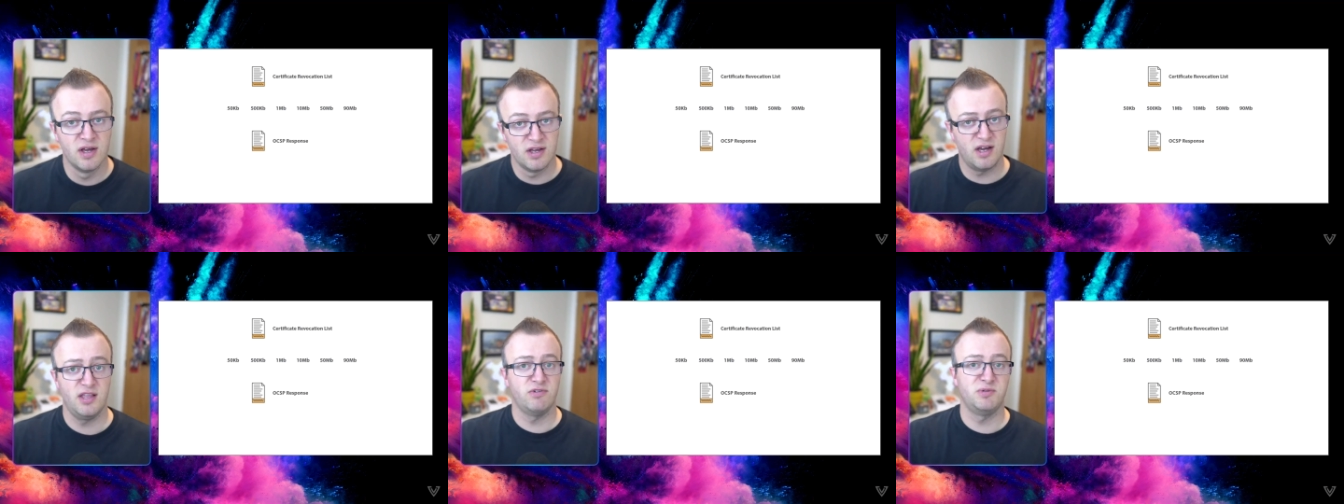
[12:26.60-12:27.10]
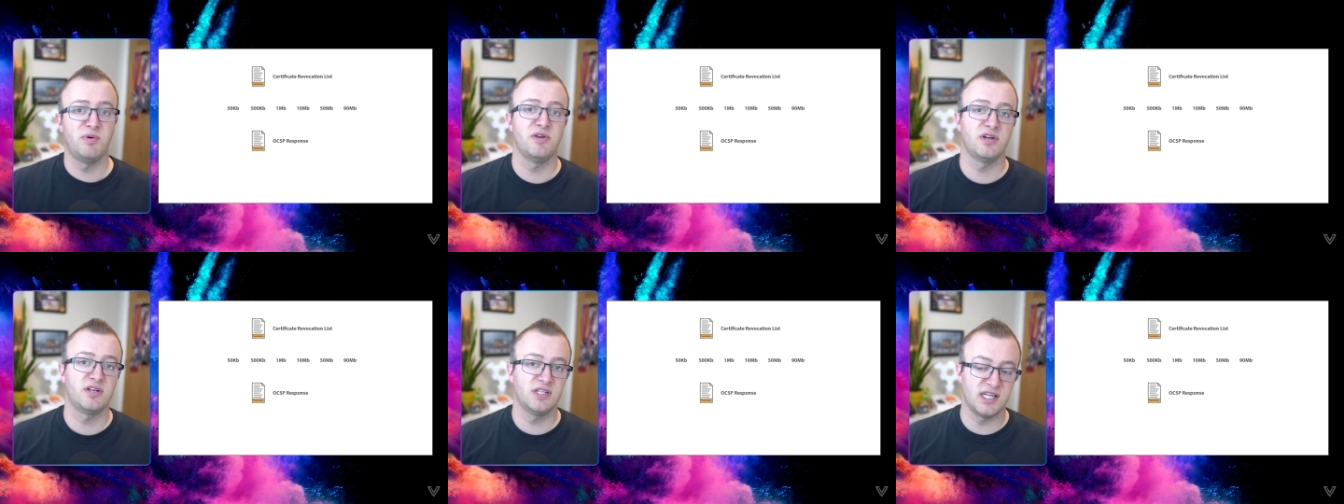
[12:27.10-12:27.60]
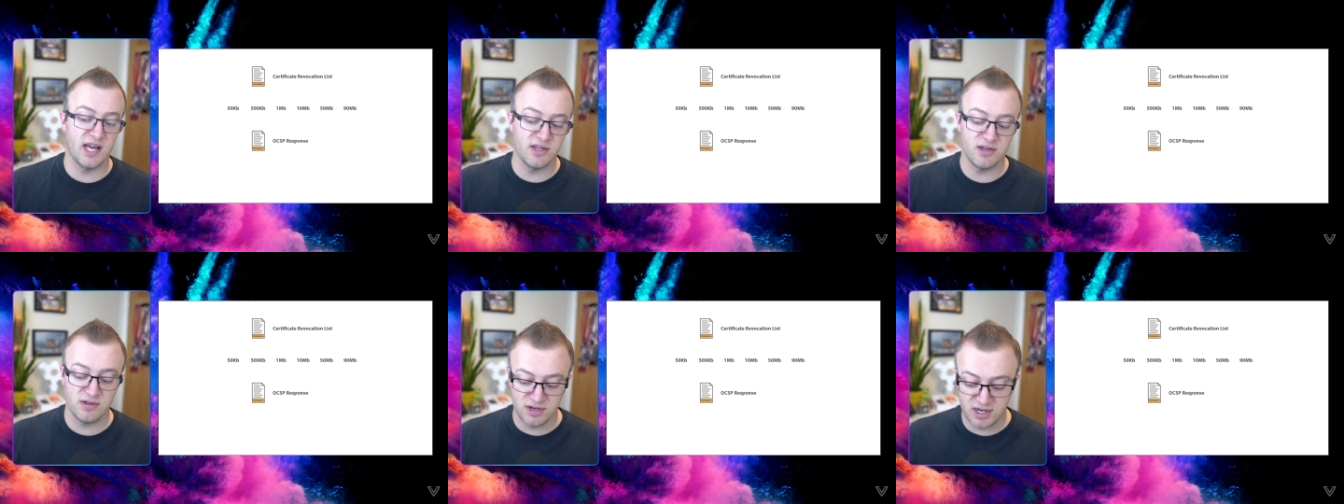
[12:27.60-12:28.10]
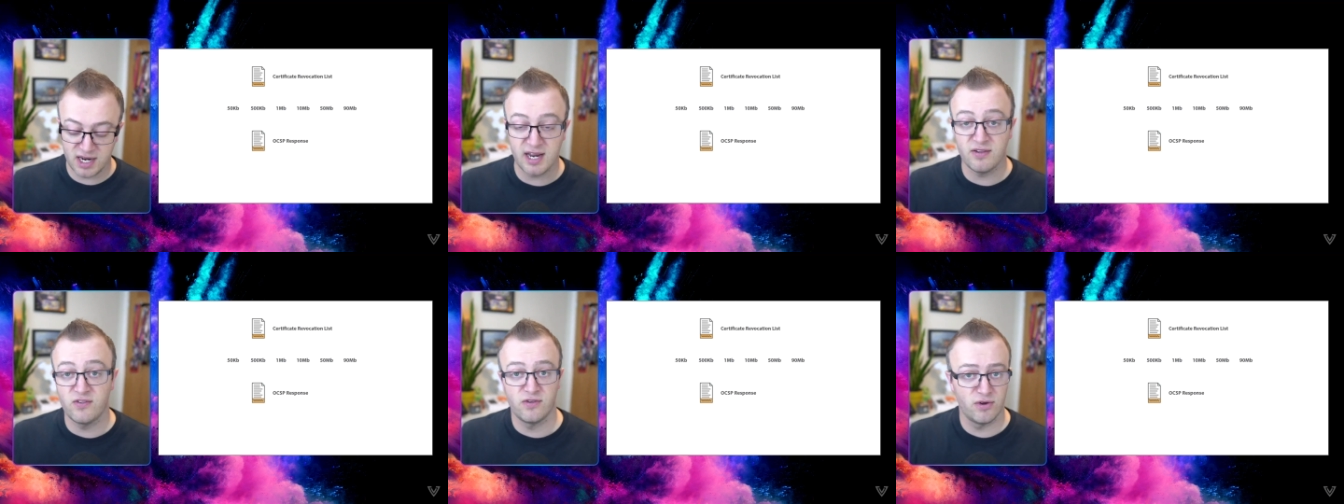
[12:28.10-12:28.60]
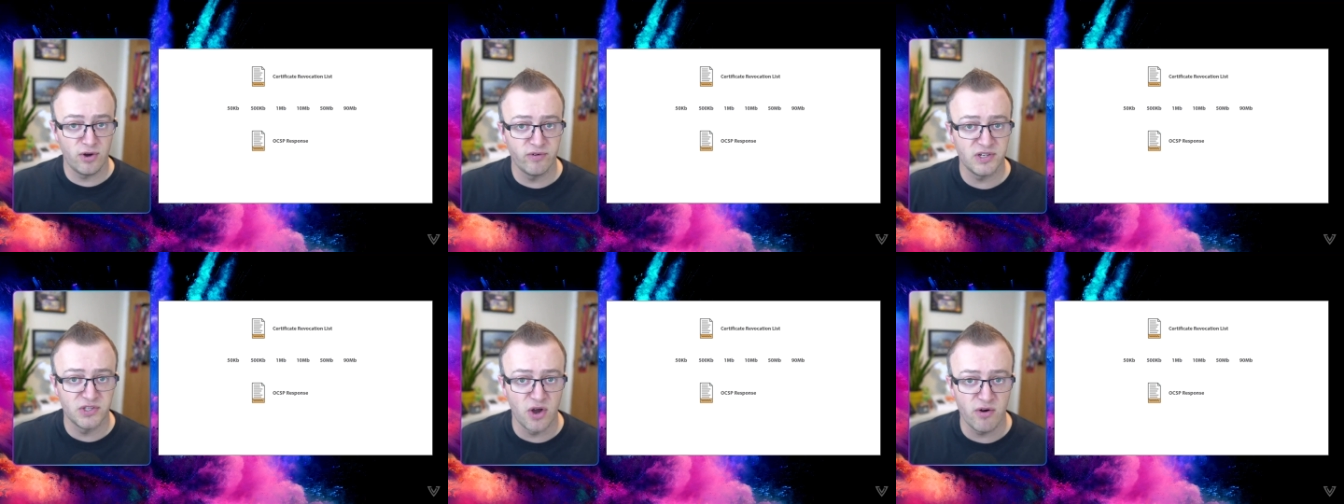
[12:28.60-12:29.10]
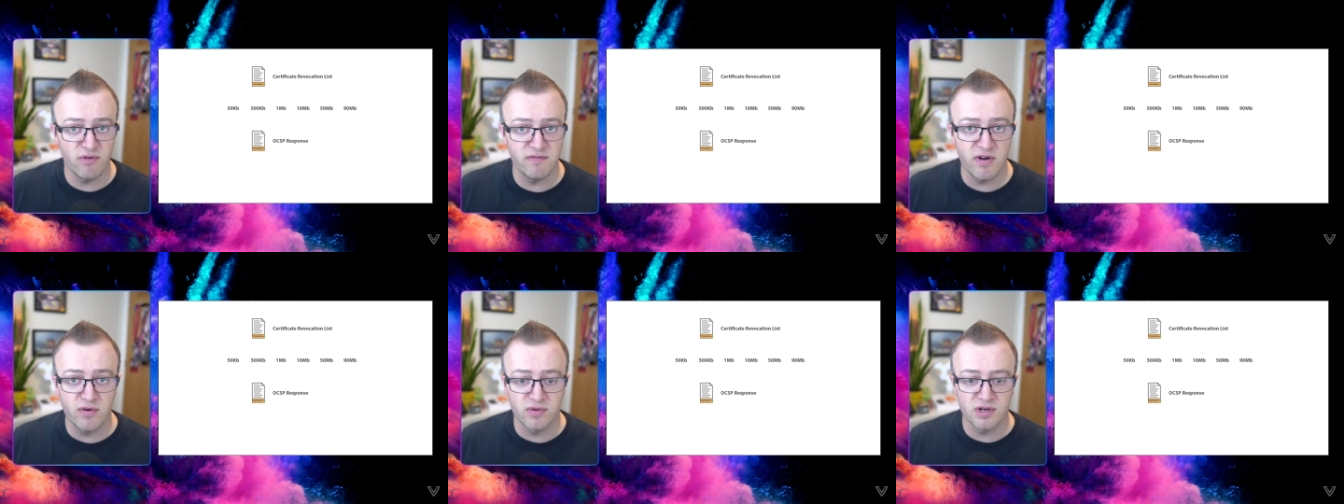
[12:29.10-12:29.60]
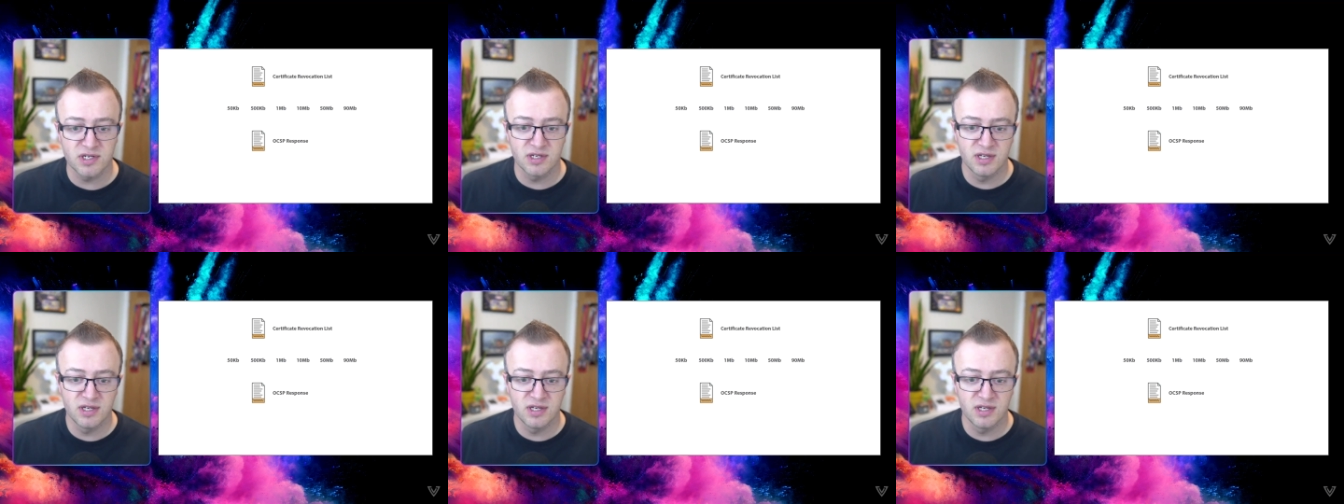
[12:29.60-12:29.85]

And the responder can tell you that it is or is not revoked.